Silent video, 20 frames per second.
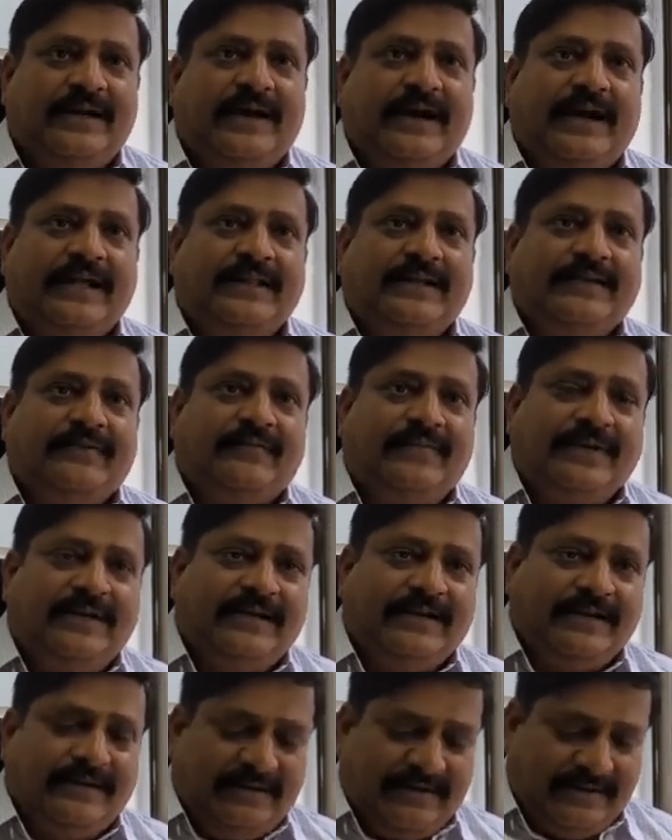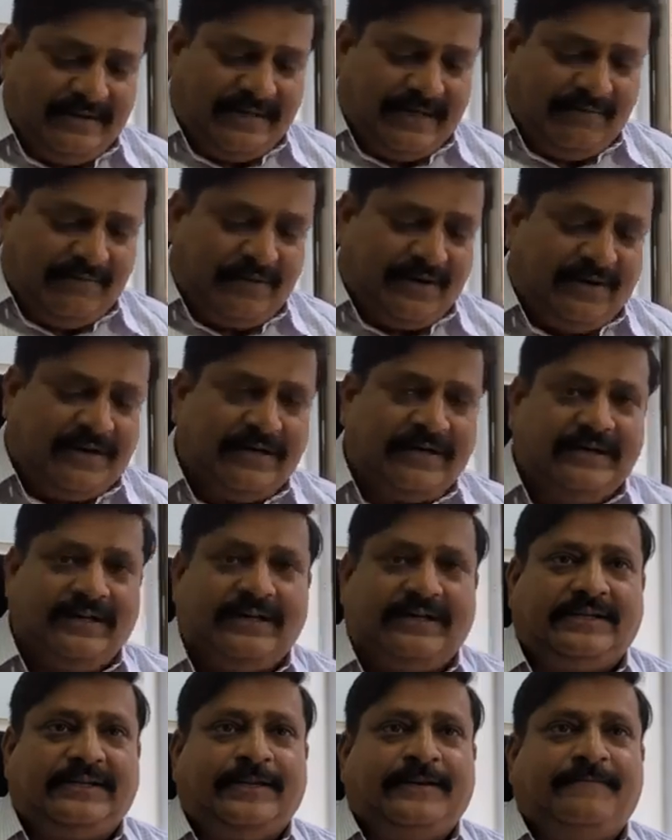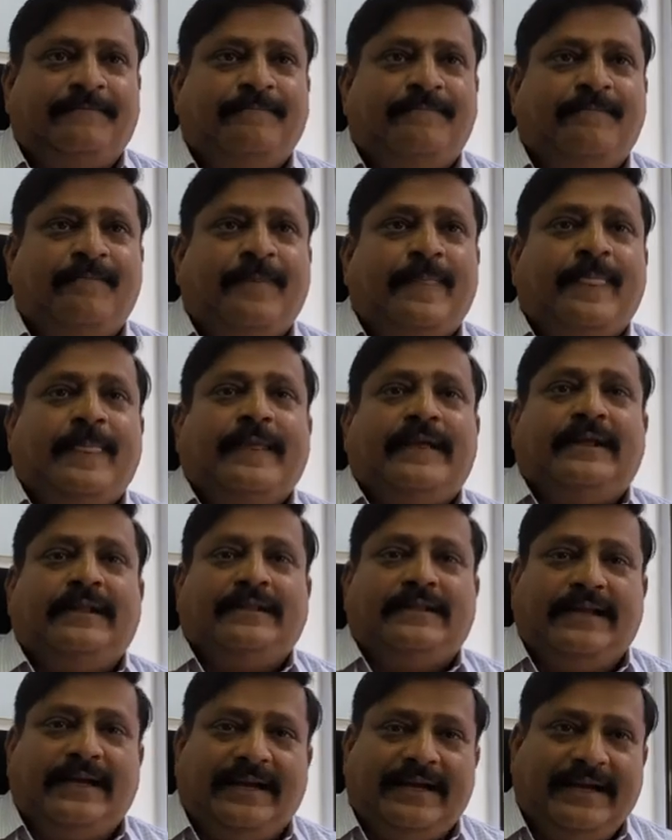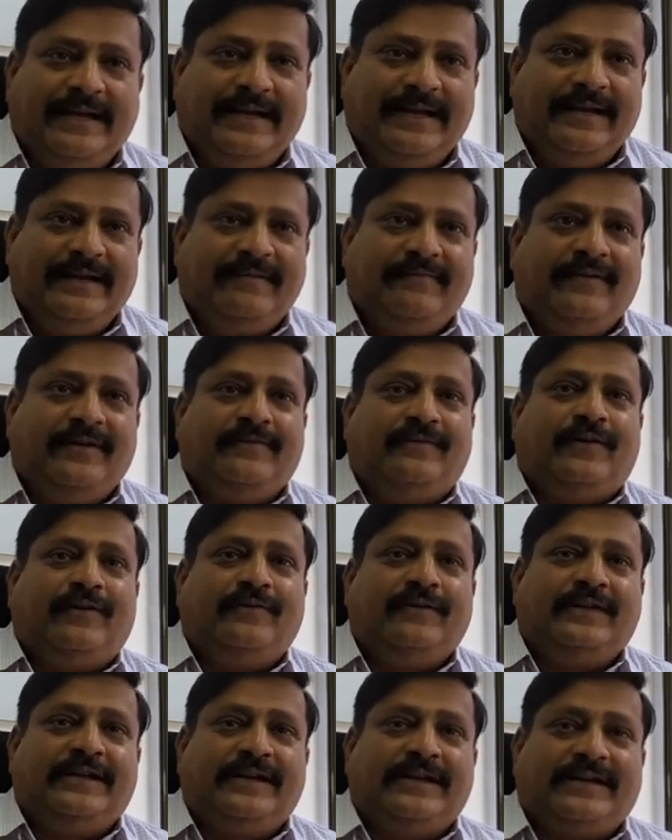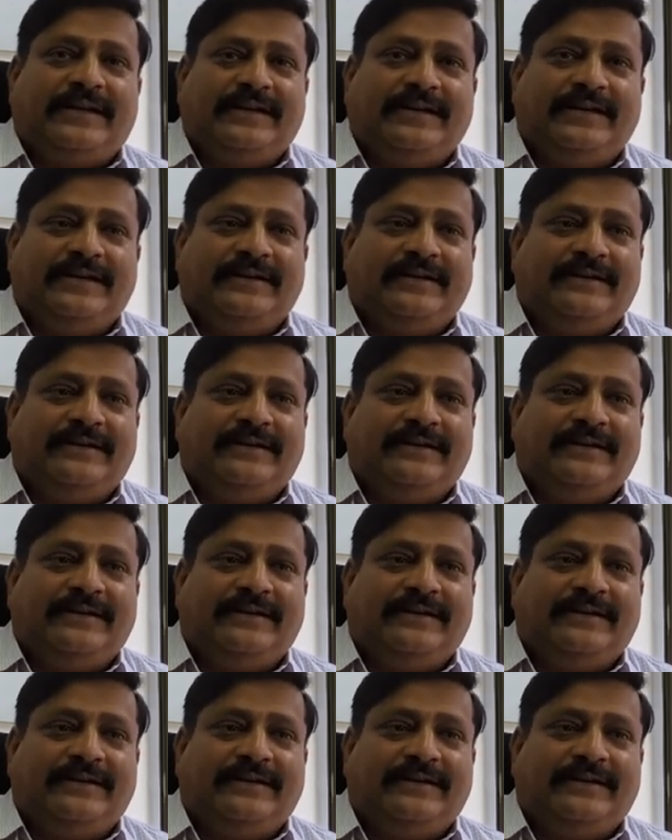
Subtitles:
And then we gave out a listing. There again, we found that